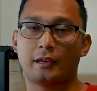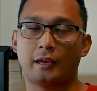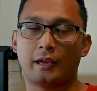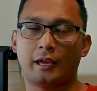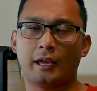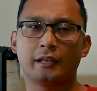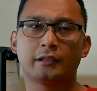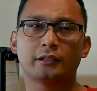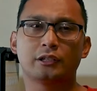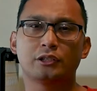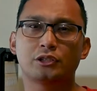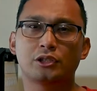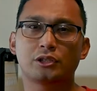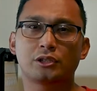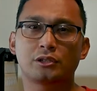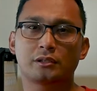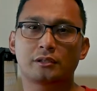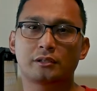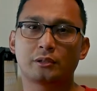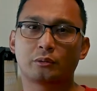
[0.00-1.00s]
and the
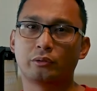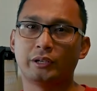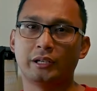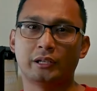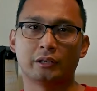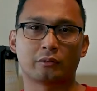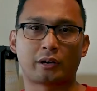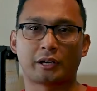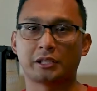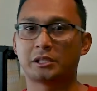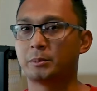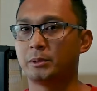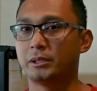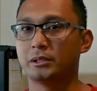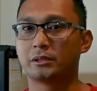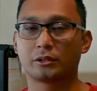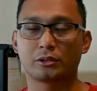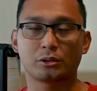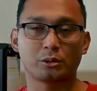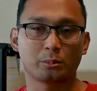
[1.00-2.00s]
read and write
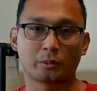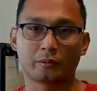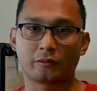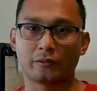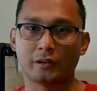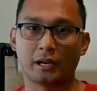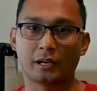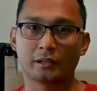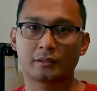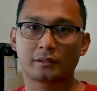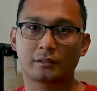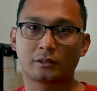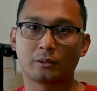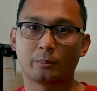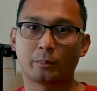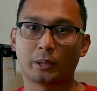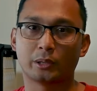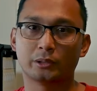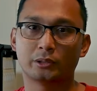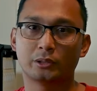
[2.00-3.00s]
speeds are super fast
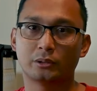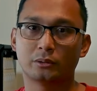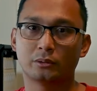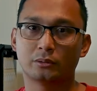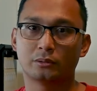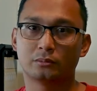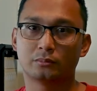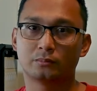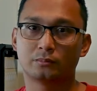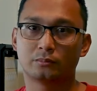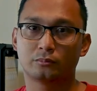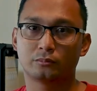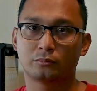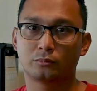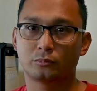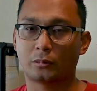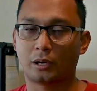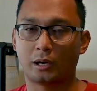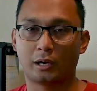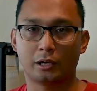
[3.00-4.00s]
compared to
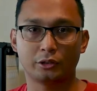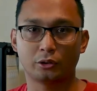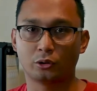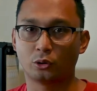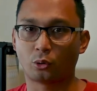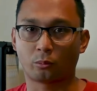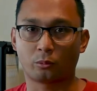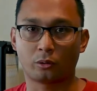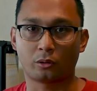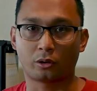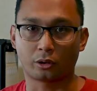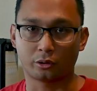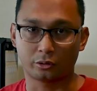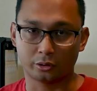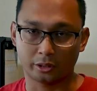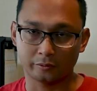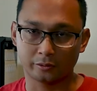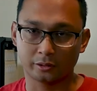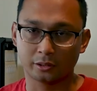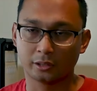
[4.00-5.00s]
your normal hard
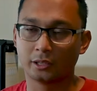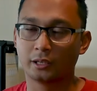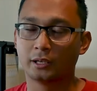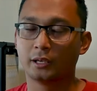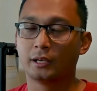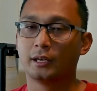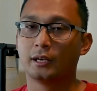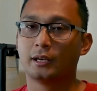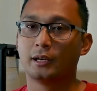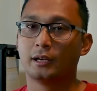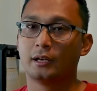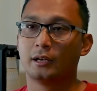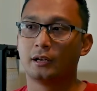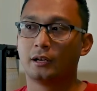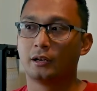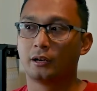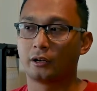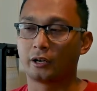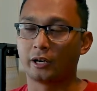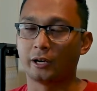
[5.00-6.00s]
drives.
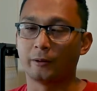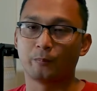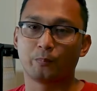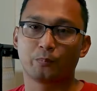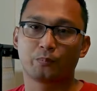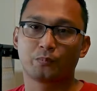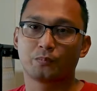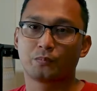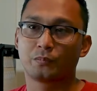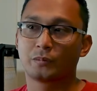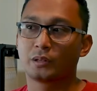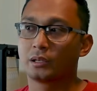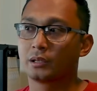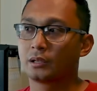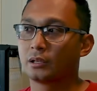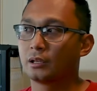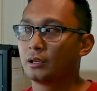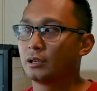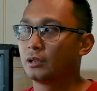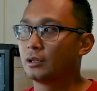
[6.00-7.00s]
Alright,
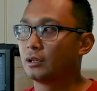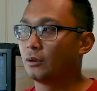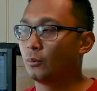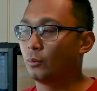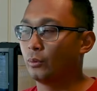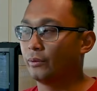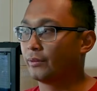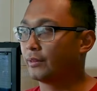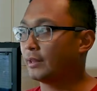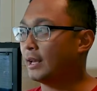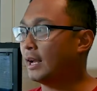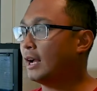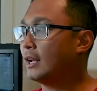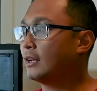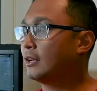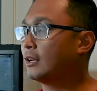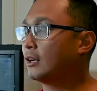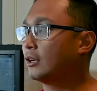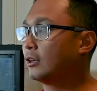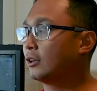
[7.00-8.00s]
with
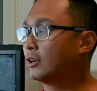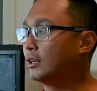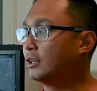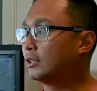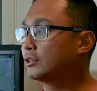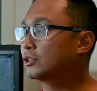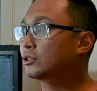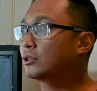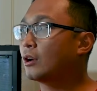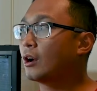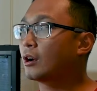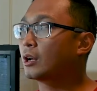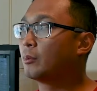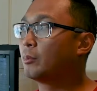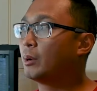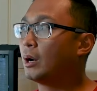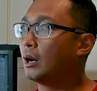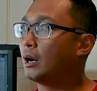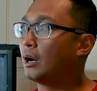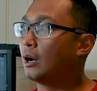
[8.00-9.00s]
that, let's talk
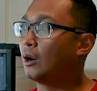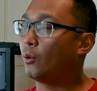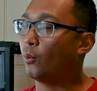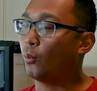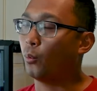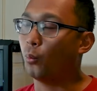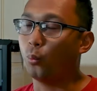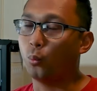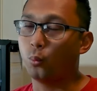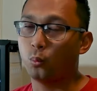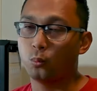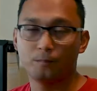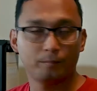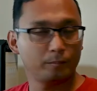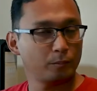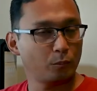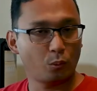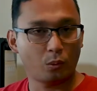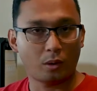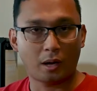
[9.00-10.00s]
about
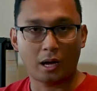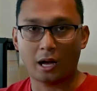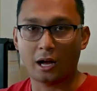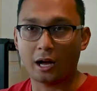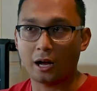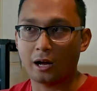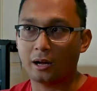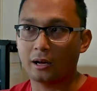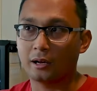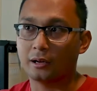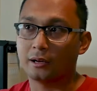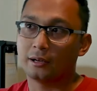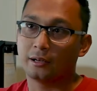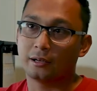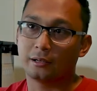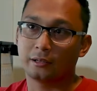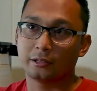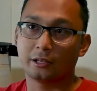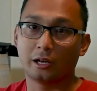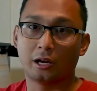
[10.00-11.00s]
the
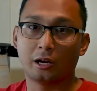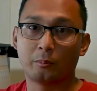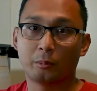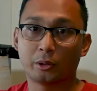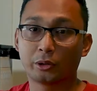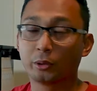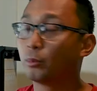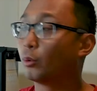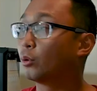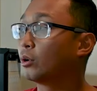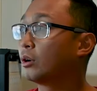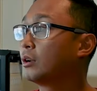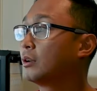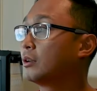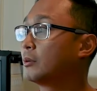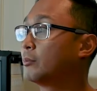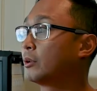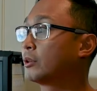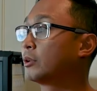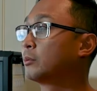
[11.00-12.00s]
motherboard.
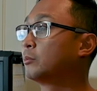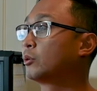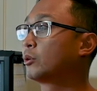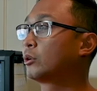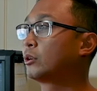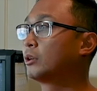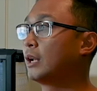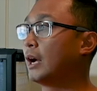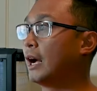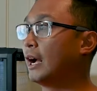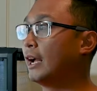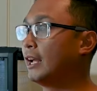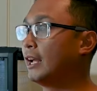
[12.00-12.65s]
The motherboard I